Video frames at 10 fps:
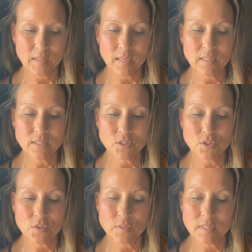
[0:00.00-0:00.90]
It is a
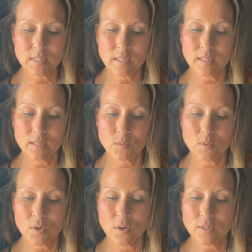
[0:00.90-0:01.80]
service to connect
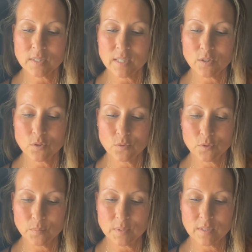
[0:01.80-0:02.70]
with heart-centered
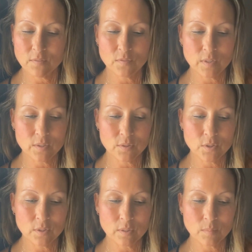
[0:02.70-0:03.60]
groups that feel
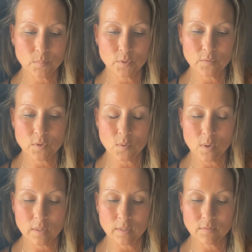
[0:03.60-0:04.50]
good and improve the
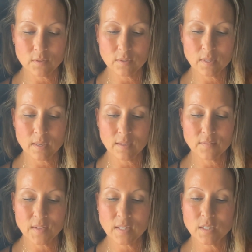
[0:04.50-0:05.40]
quality of your life,
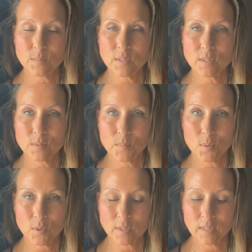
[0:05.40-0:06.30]
and to be
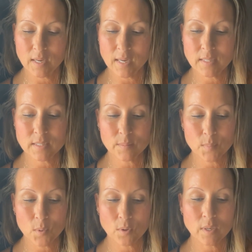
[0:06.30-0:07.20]
supported and
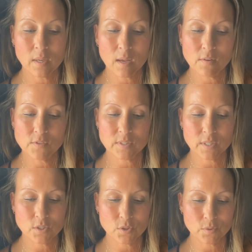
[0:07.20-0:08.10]
supporting of
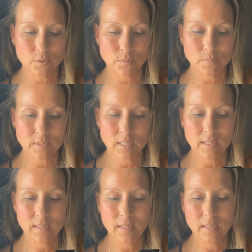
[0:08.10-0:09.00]
such groups.
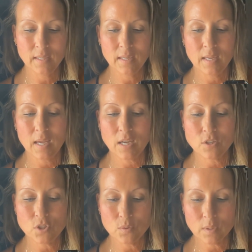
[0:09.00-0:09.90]

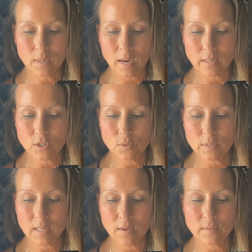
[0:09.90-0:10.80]
And you are guided to
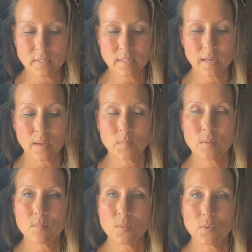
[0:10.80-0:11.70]
allow this to
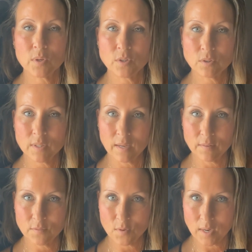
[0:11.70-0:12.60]
happen more in your
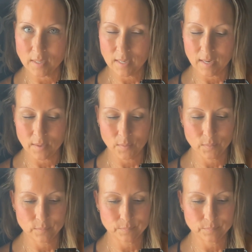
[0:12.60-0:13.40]
life right now.